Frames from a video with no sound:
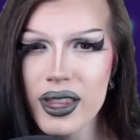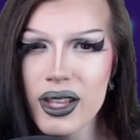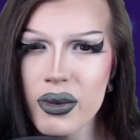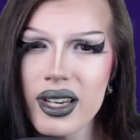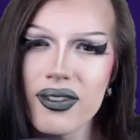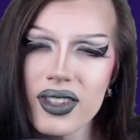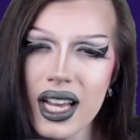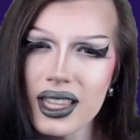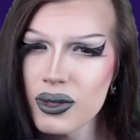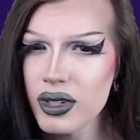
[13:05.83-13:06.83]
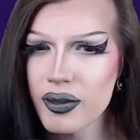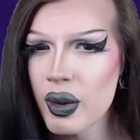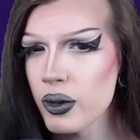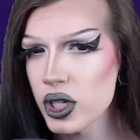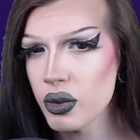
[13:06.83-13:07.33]
You would have thought this would have been
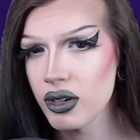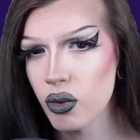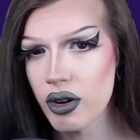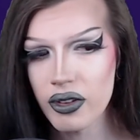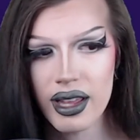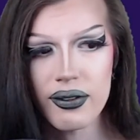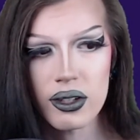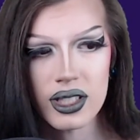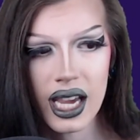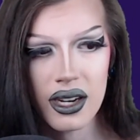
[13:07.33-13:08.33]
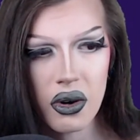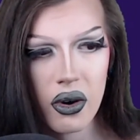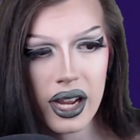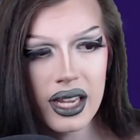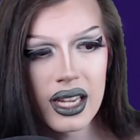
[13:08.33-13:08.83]
what she would have worn for that first
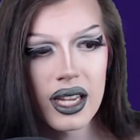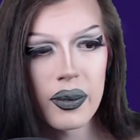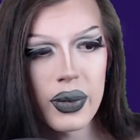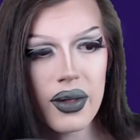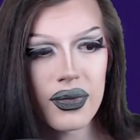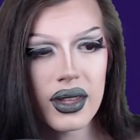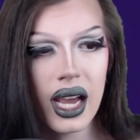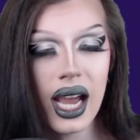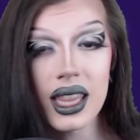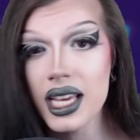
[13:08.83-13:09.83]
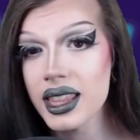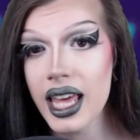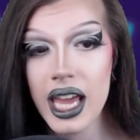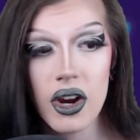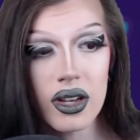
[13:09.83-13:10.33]
category. But I like the
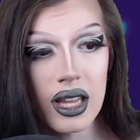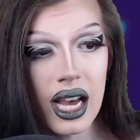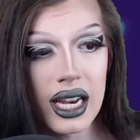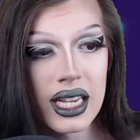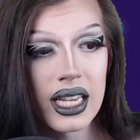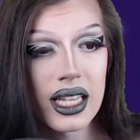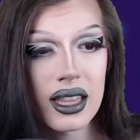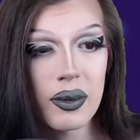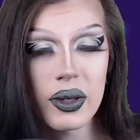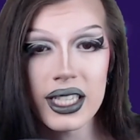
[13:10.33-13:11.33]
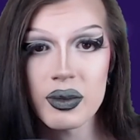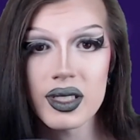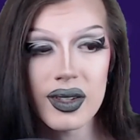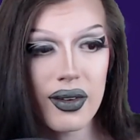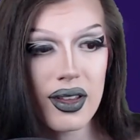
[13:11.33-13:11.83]
hair a lot, the placement
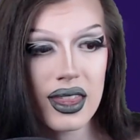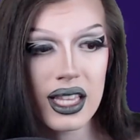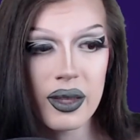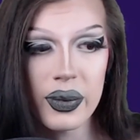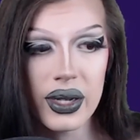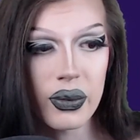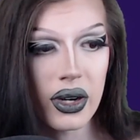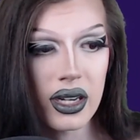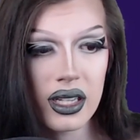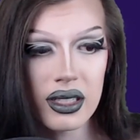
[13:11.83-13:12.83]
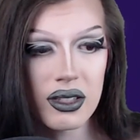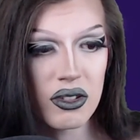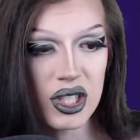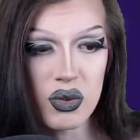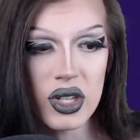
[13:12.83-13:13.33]
of everything, the beadwork,
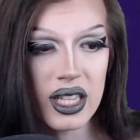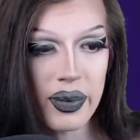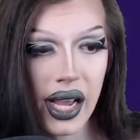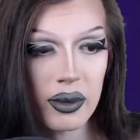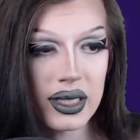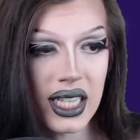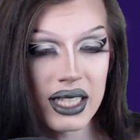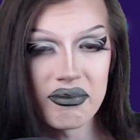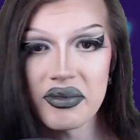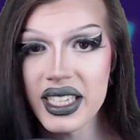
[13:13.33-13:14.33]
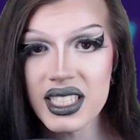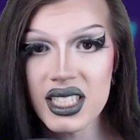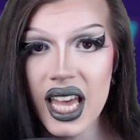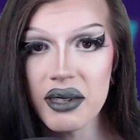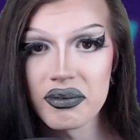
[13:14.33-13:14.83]
just really impeccably done. It's a
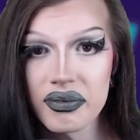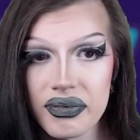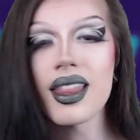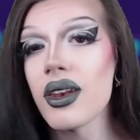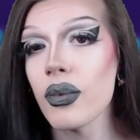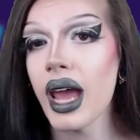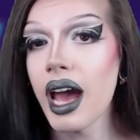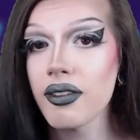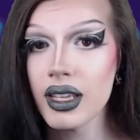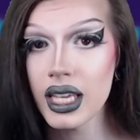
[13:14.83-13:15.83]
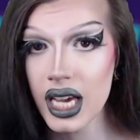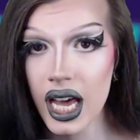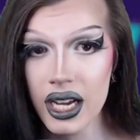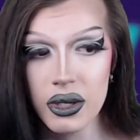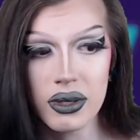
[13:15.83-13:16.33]
slide. Then we have
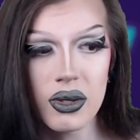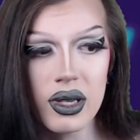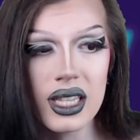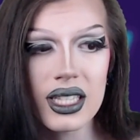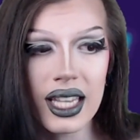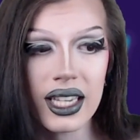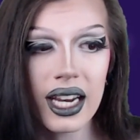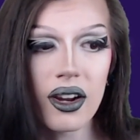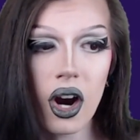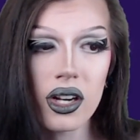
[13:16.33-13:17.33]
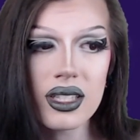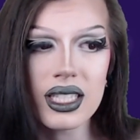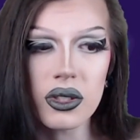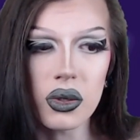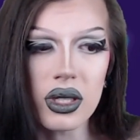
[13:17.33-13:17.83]
Kiana, who's doing this kind of
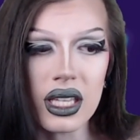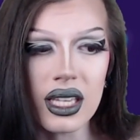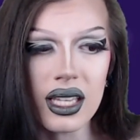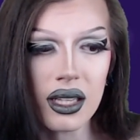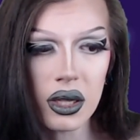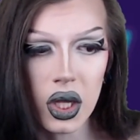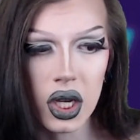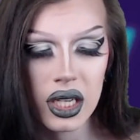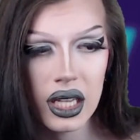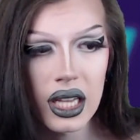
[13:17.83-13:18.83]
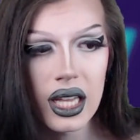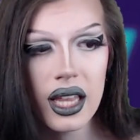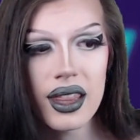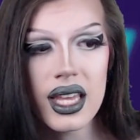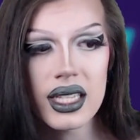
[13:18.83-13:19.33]
artsy kooky look
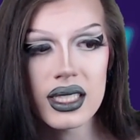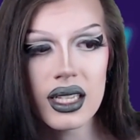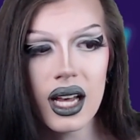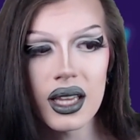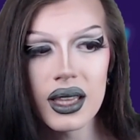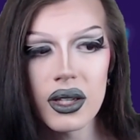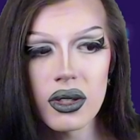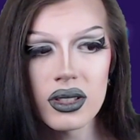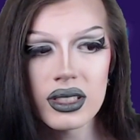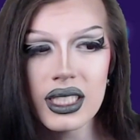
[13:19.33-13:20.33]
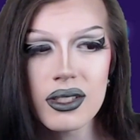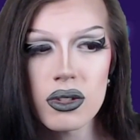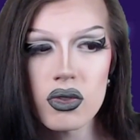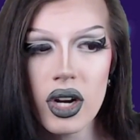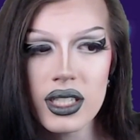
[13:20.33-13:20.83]
that is a little
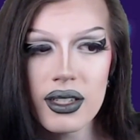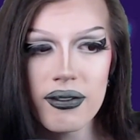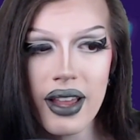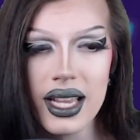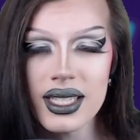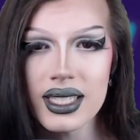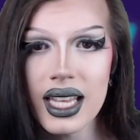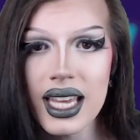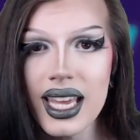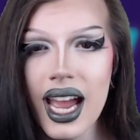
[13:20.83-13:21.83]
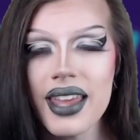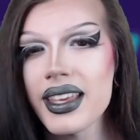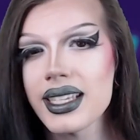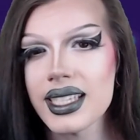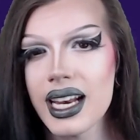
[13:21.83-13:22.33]
deconstructed face that I think
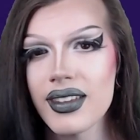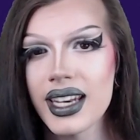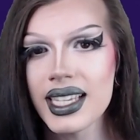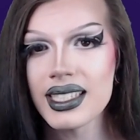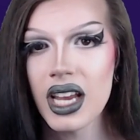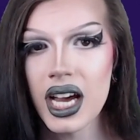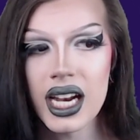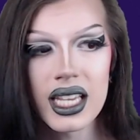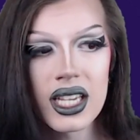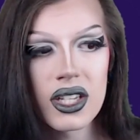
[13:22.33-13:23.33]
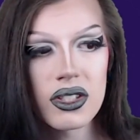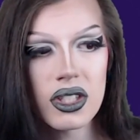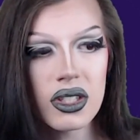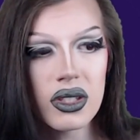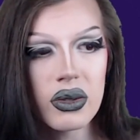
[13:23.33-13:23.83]
is kind of a nice nod
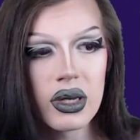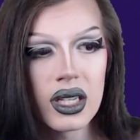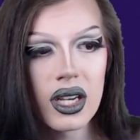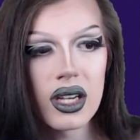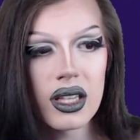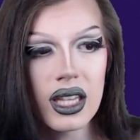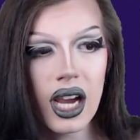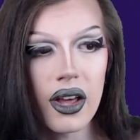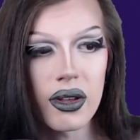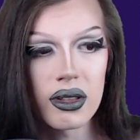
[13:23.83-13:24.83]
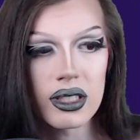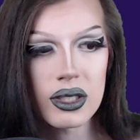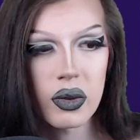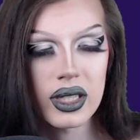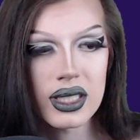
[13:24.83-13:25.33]
to the other looks
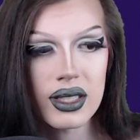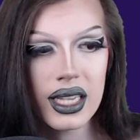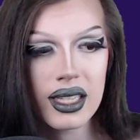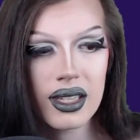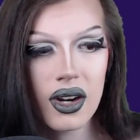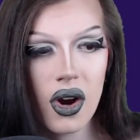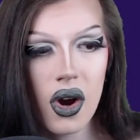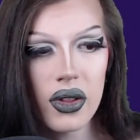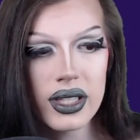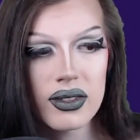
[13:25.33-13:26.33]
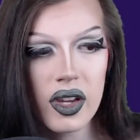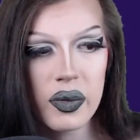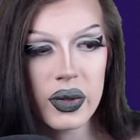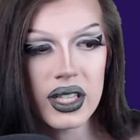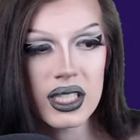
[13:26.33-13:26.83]
where it's all this very
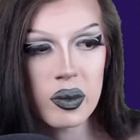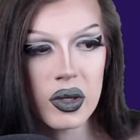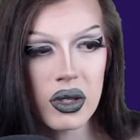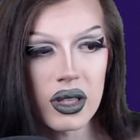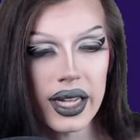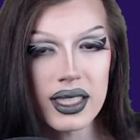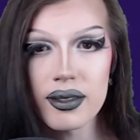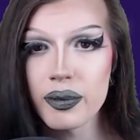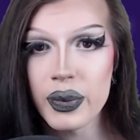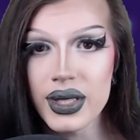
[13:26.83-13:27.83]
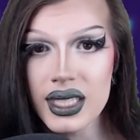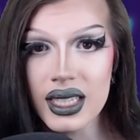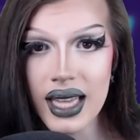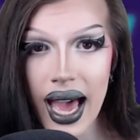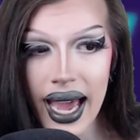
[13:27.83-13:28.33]
piecemeal, lots of busy
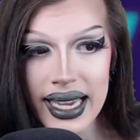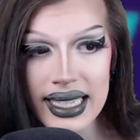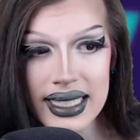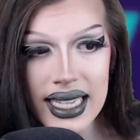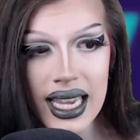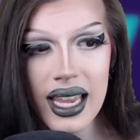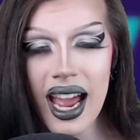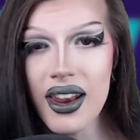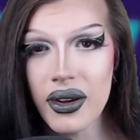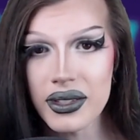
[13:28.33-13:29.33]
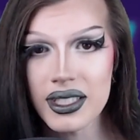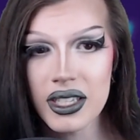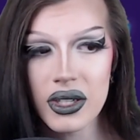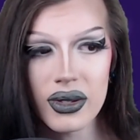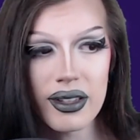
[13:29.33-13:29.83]
lines, and
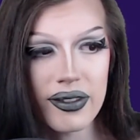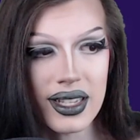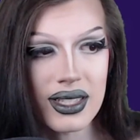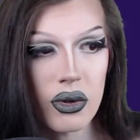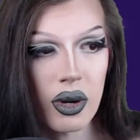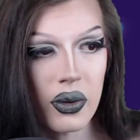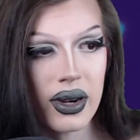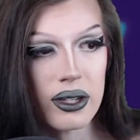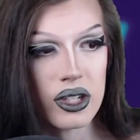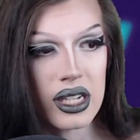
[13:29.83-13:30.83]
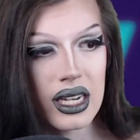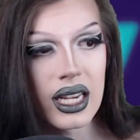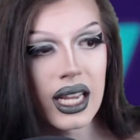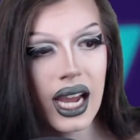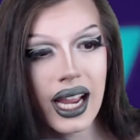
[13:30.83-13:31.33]
also the face incorporation.
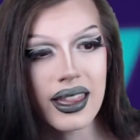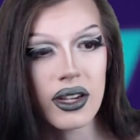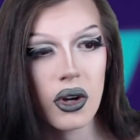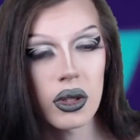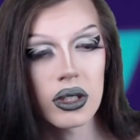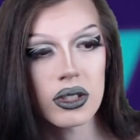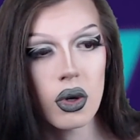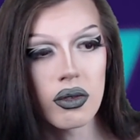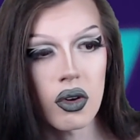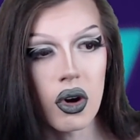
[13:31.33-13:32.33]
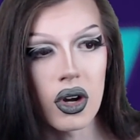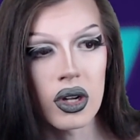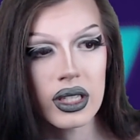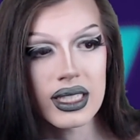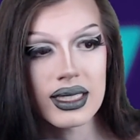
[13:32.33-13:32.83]
I think her looks overall
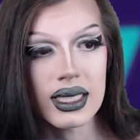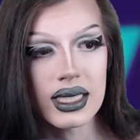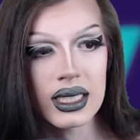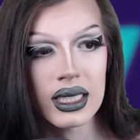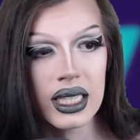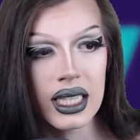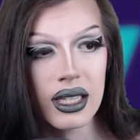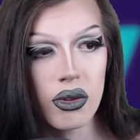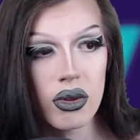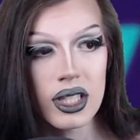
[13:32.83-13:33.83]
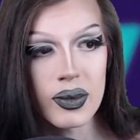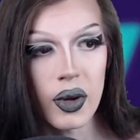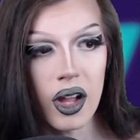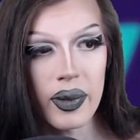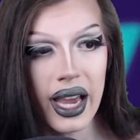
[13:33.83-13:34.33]
consistently through this
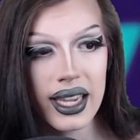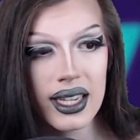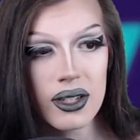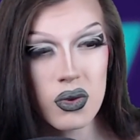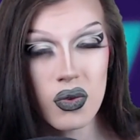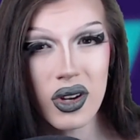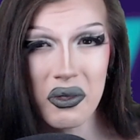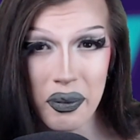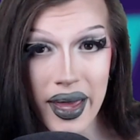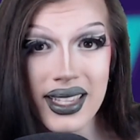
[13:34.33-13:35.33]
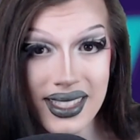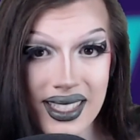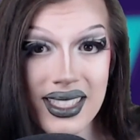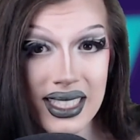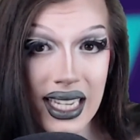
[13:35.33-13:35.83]
ball package makes
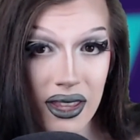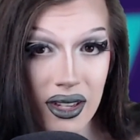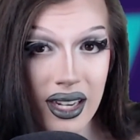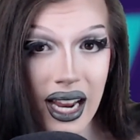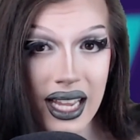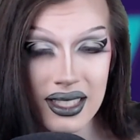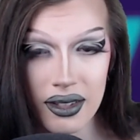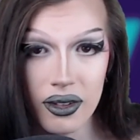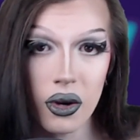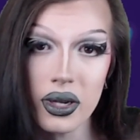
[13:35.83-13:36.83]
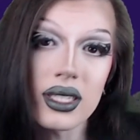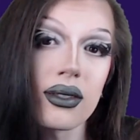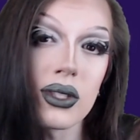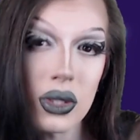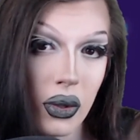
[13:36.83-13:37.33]
sense together as a cohesive
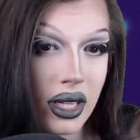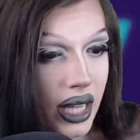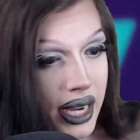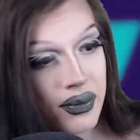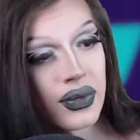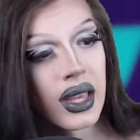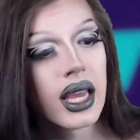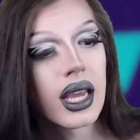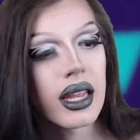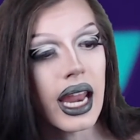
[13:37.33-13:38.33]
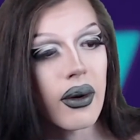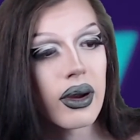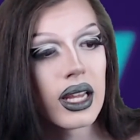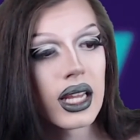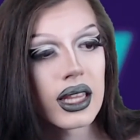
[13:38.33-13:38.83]
storyline. Now,
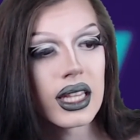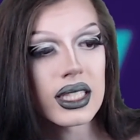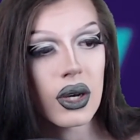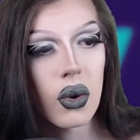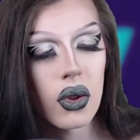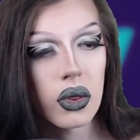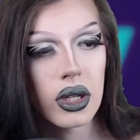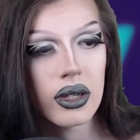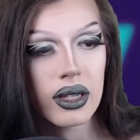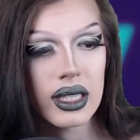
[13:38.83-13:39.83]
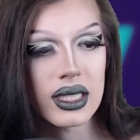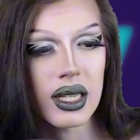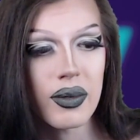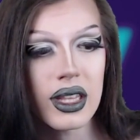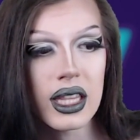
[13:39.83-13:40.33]
this whole look is
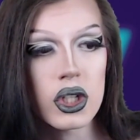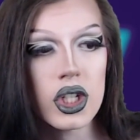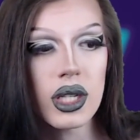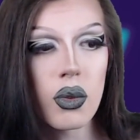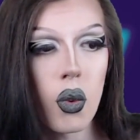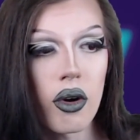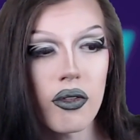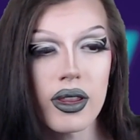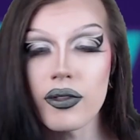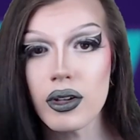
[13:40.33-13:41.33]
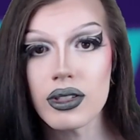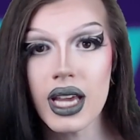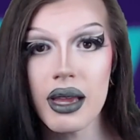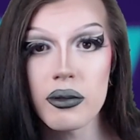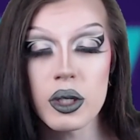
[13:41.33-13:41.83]
something that she wore for the first
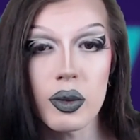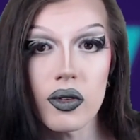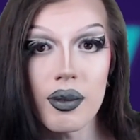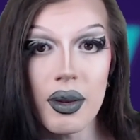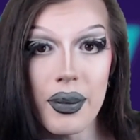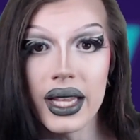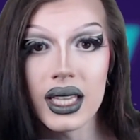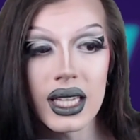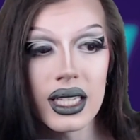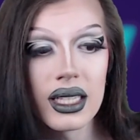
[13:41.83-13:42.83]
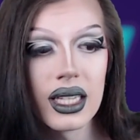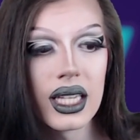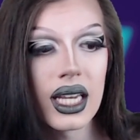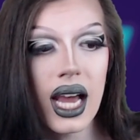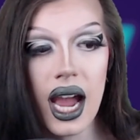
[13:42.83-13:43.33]
time when she performed in Manila.
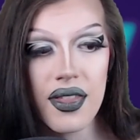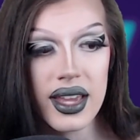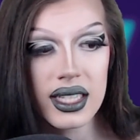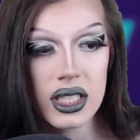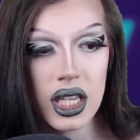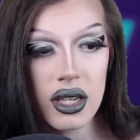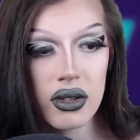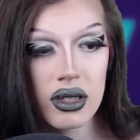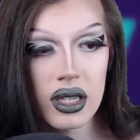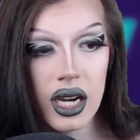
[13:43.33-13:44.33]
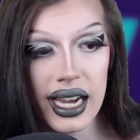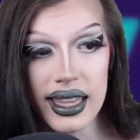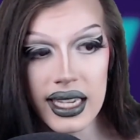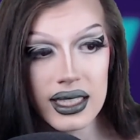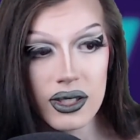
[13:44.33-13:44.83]
I think it's cute. I
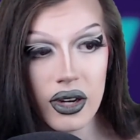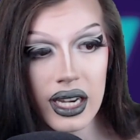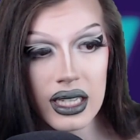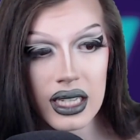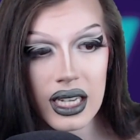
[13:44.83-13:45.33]
think it's great.